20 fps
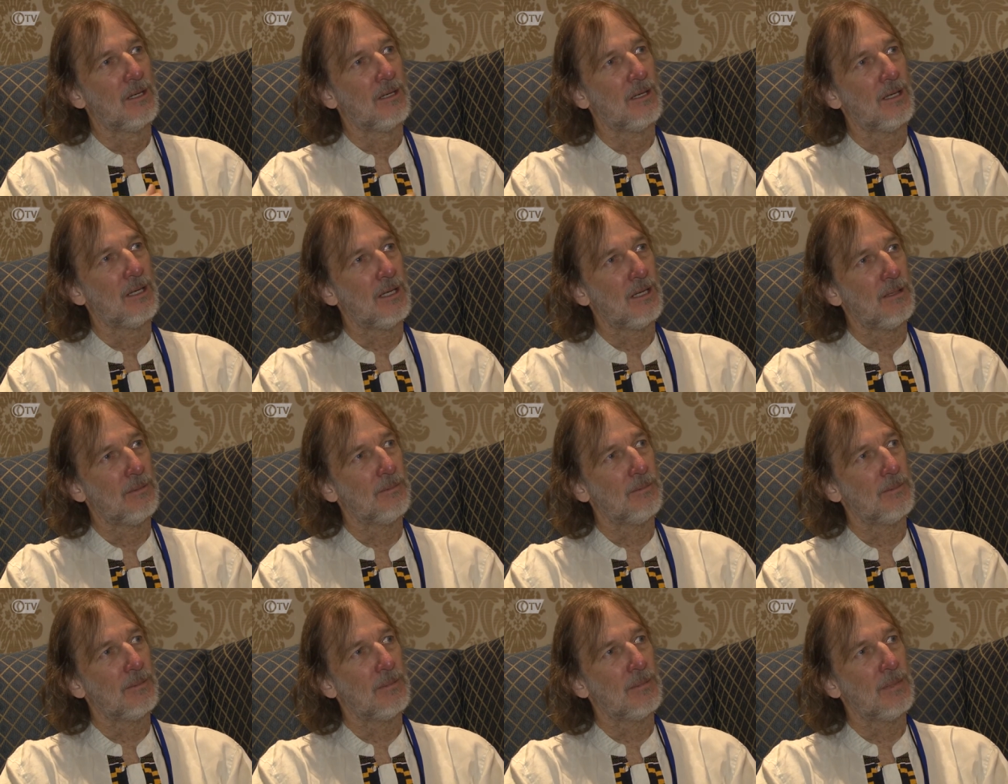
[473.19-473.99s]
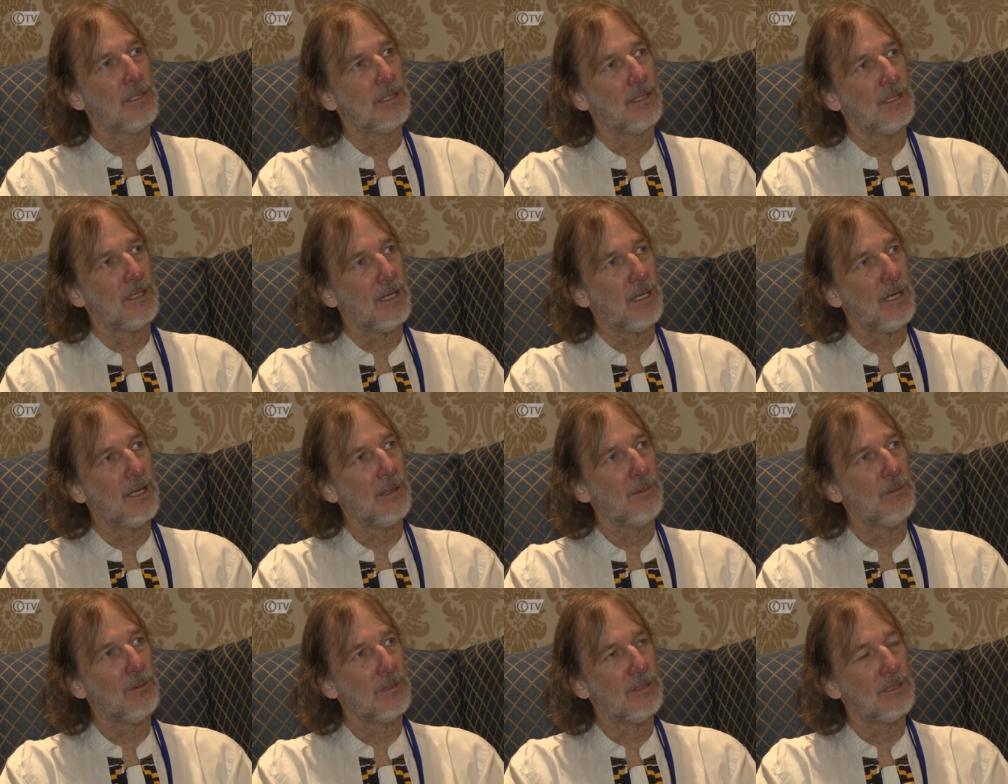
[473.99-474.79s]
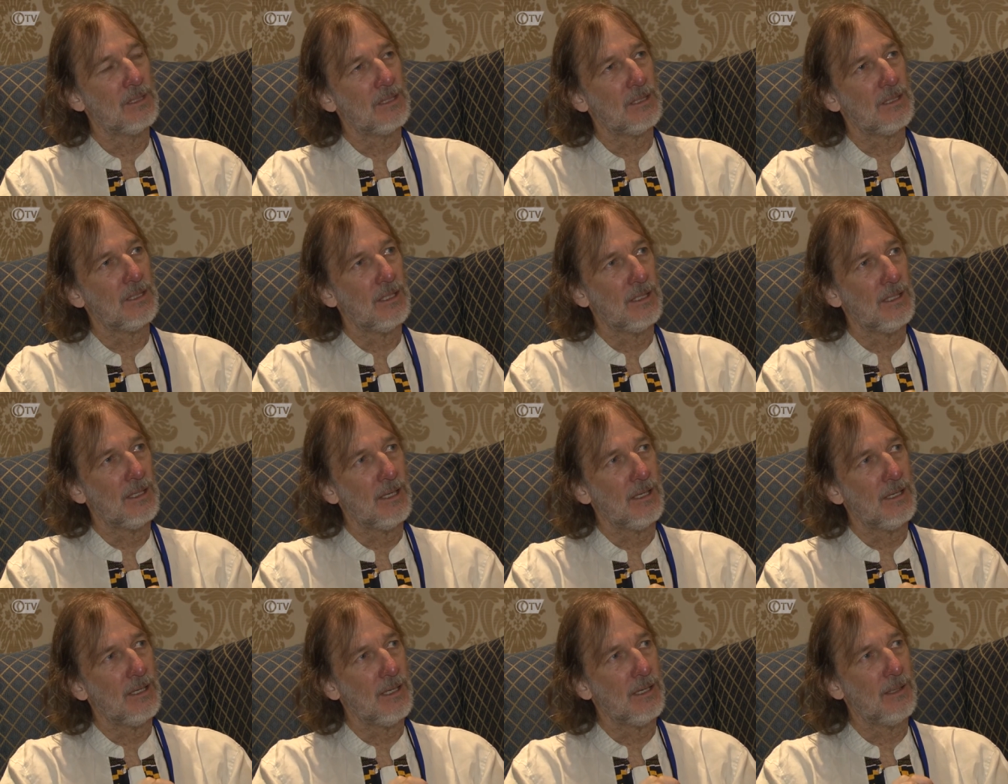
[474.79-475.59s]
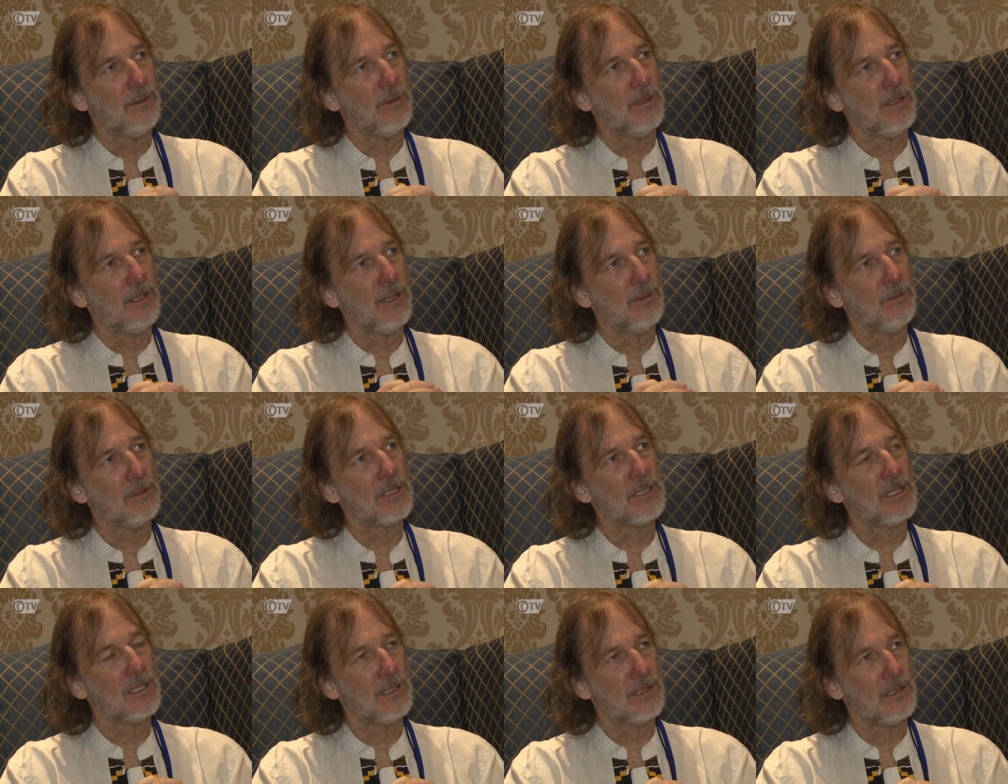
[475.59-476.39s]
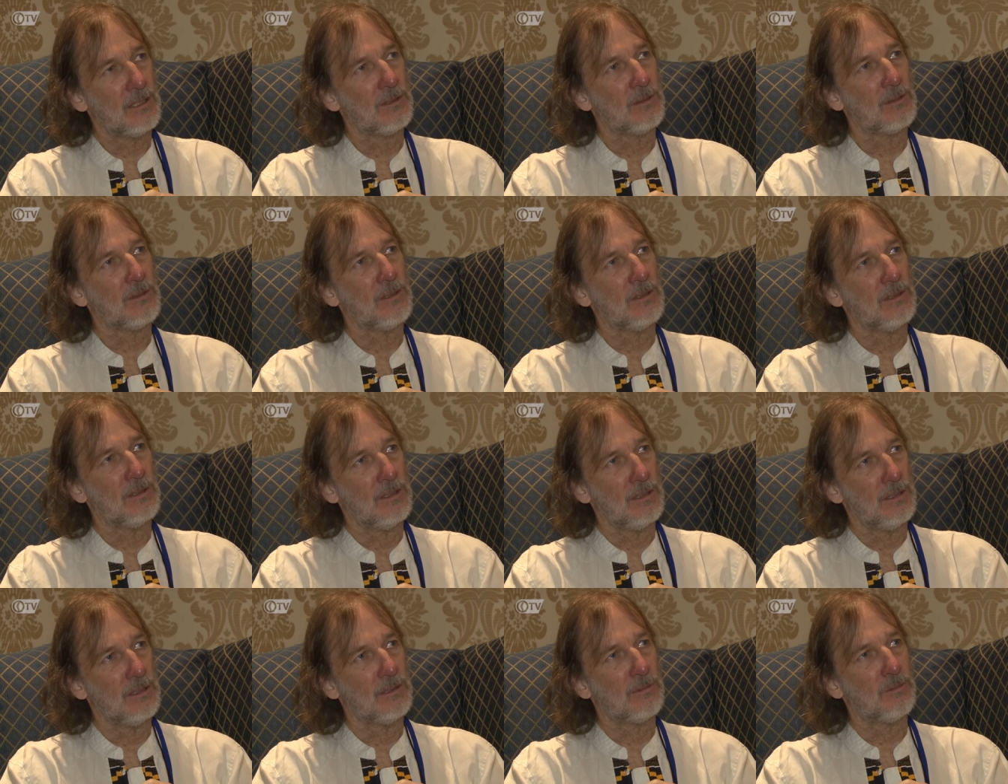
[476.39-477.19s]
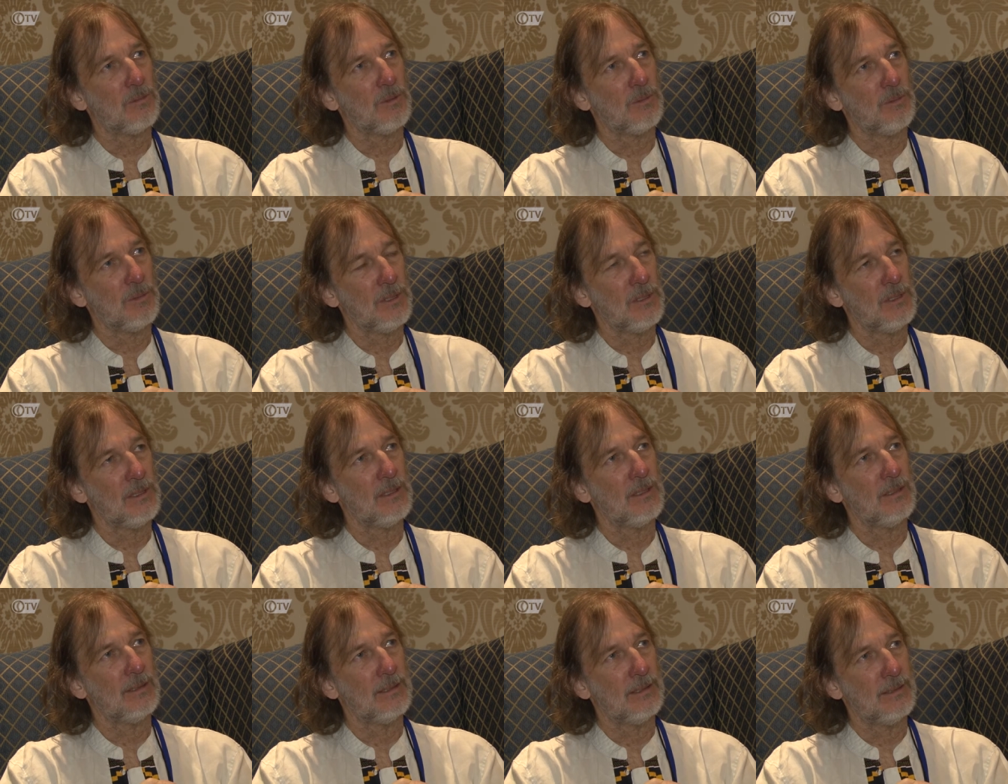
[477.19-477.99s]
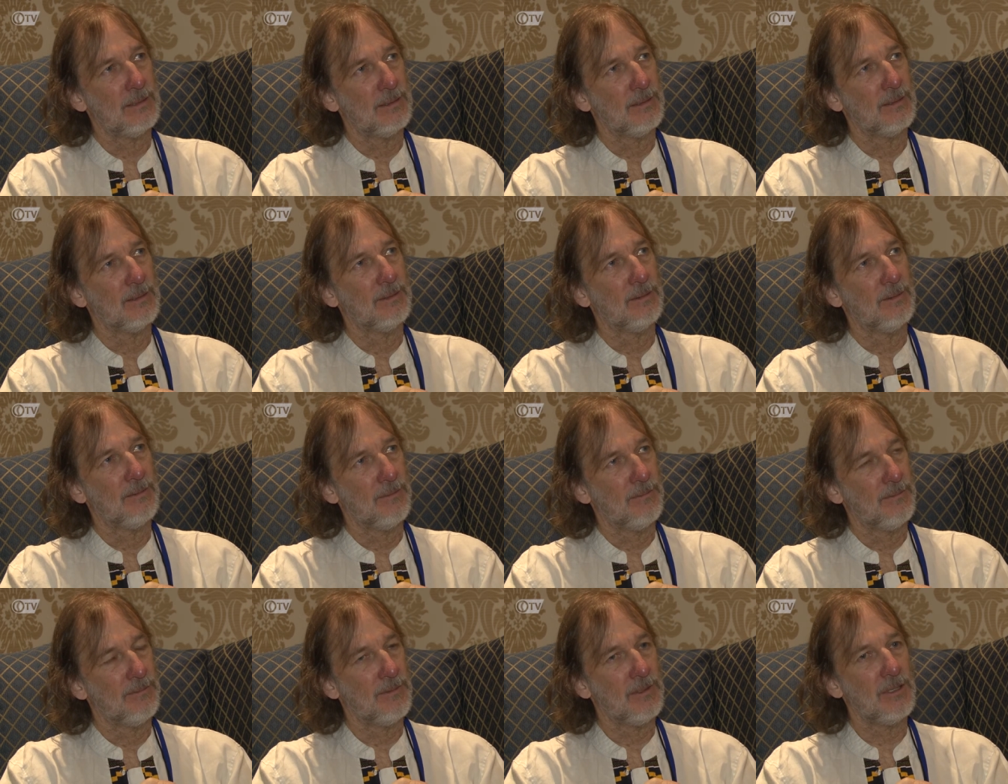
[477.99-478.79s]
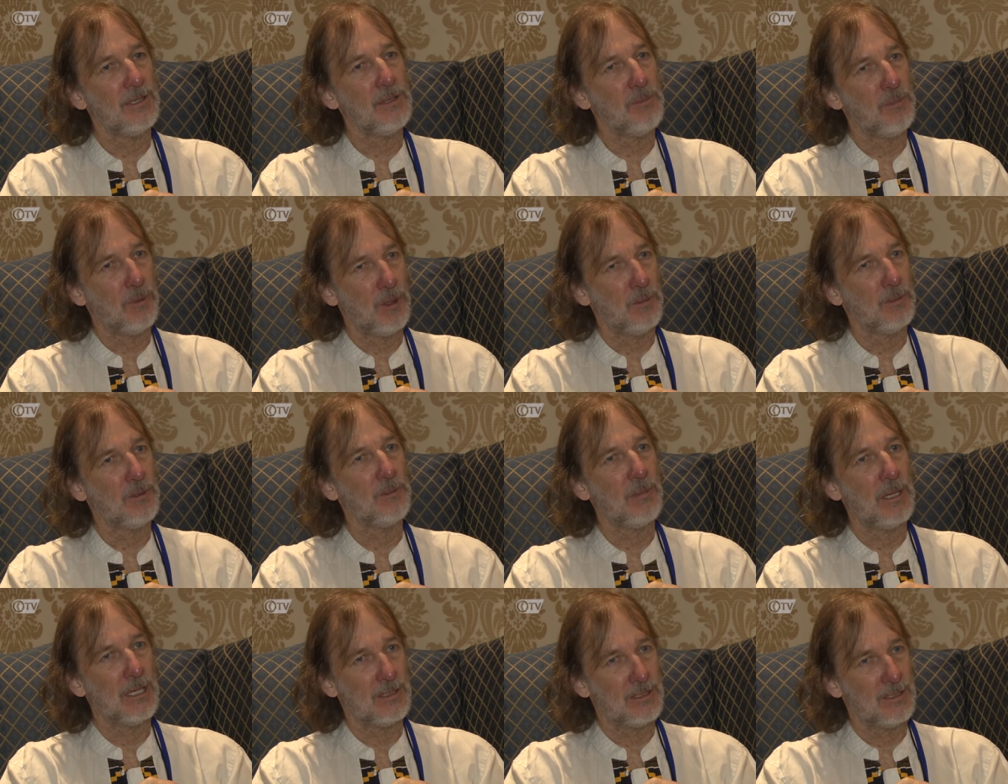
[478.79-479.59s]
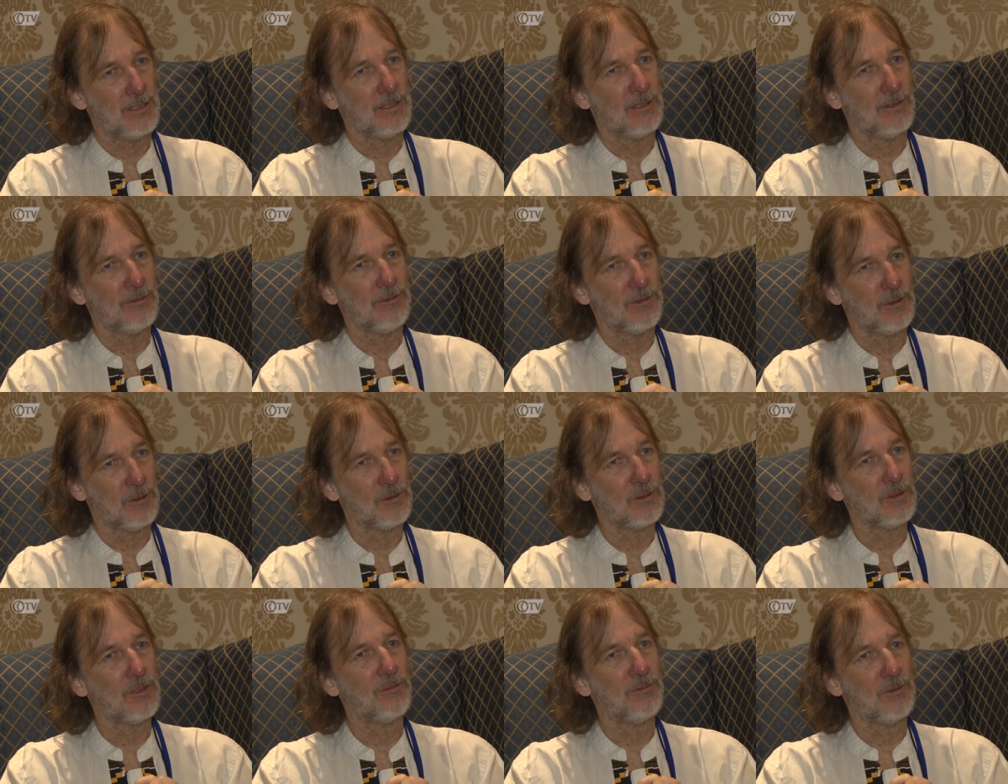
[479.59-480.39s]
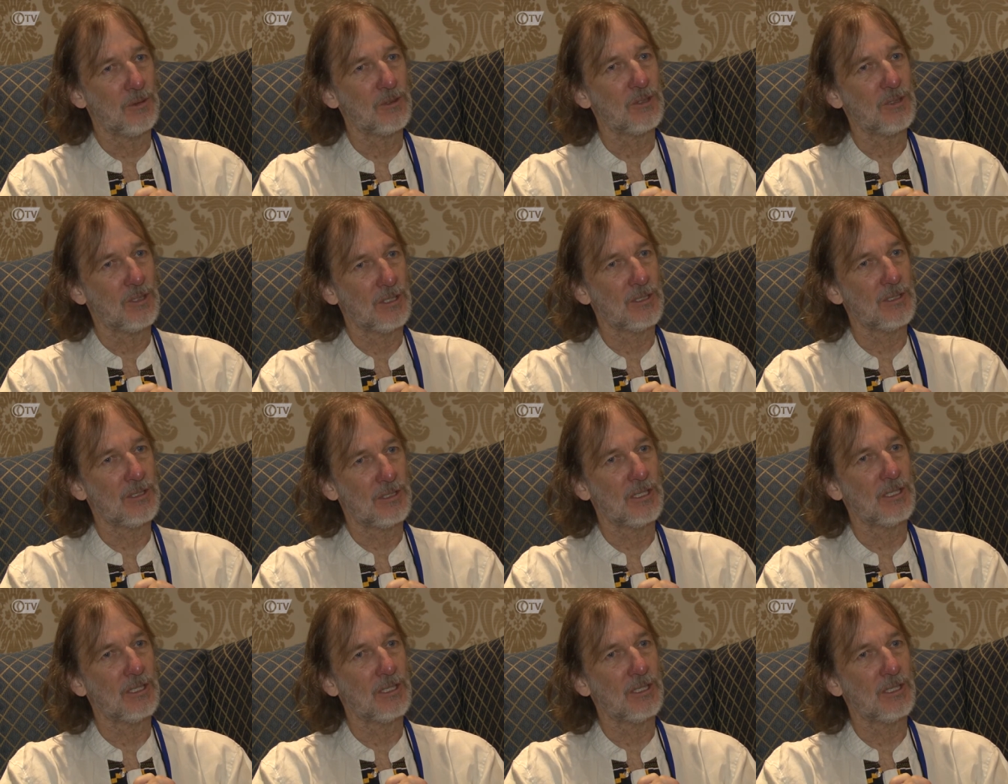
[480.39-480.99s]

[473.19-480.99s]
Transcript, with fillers: Um, I would, I, I, would say it, it would be very problematic if you, if you started